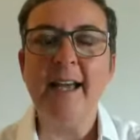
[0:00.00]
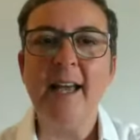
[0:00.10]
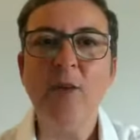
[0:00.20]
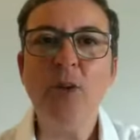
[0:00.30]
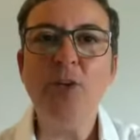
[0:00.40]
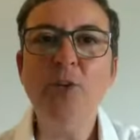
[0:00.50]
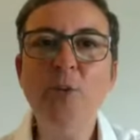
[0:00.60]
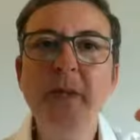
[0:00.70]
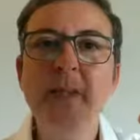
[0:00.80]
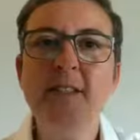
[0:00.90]
And when you
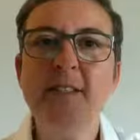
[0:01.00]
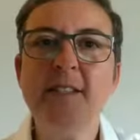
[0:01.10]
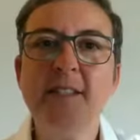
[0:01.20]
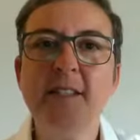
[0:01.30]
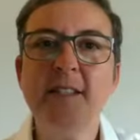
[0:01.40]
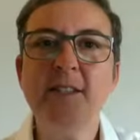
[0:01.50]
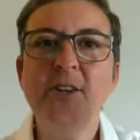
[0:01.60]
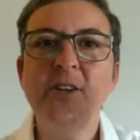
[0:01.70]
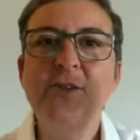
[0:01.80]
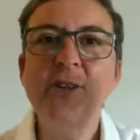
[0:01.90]
begin to see it,
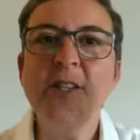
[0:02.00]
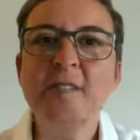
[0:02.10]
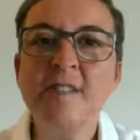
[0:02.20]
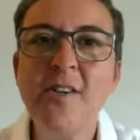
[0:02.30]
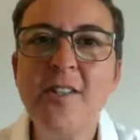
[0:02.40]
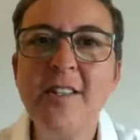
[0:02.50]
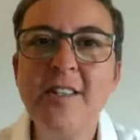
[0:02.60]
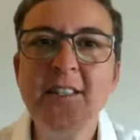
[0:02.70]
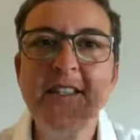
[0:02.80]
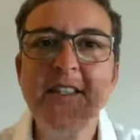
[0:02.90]
you can start
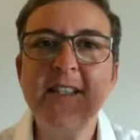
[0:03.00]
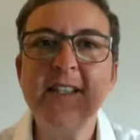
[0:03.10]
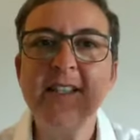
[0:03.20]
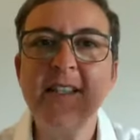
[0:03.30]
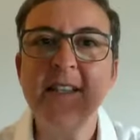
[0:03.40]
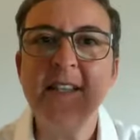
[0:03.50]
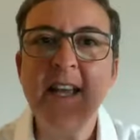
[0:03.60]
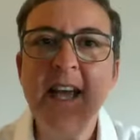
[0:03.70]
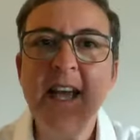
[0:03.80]
discussing it.